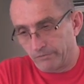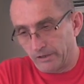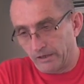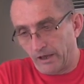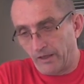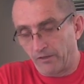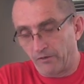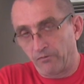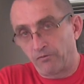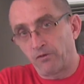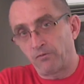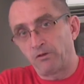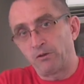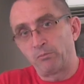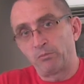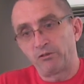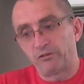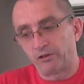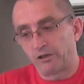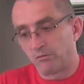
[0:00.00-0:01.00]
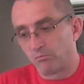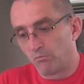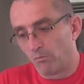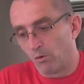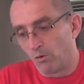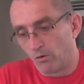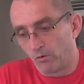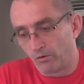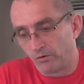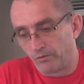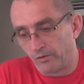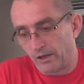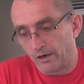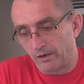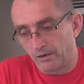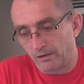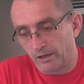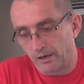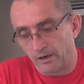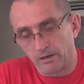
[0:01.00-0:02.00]
another fifty percent more
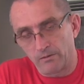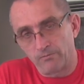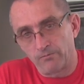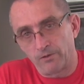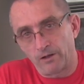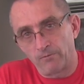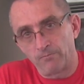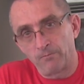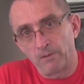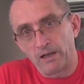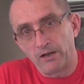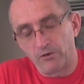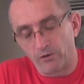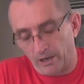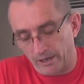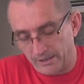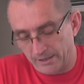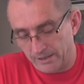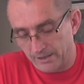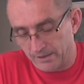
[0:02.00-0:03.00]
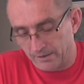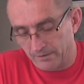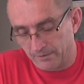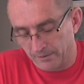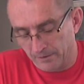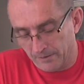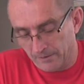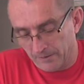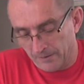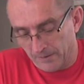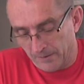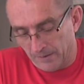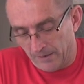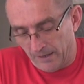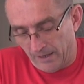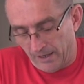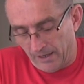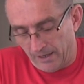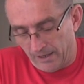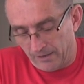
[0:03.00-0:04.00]
than, than I've, I've made right here.
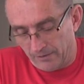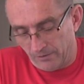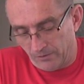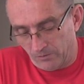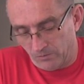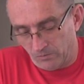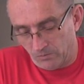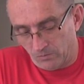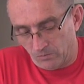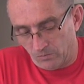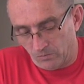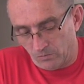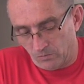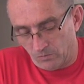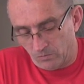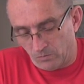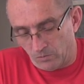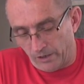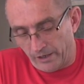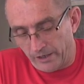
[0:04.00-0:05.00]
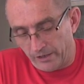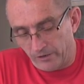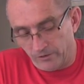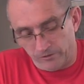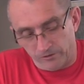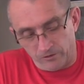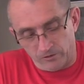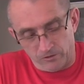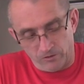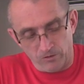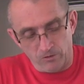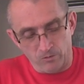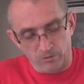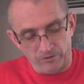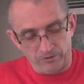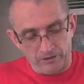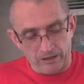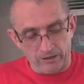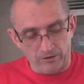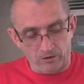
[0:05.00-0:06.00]
And what I used to do
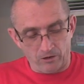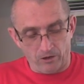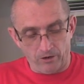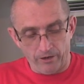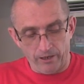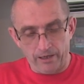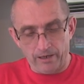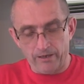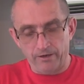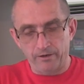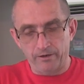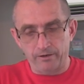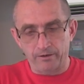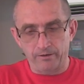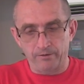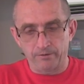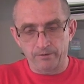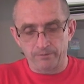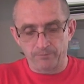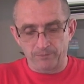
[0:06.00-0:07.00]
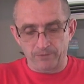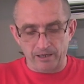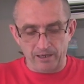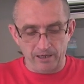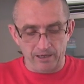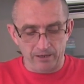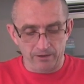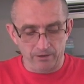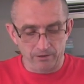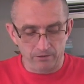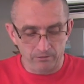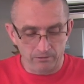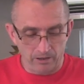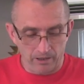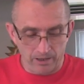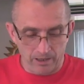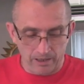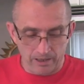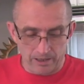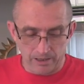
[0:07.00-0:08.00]
was get coriander in
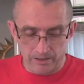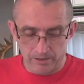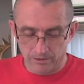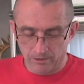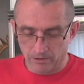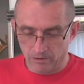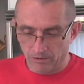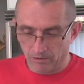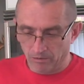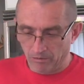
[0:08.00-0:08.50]
a,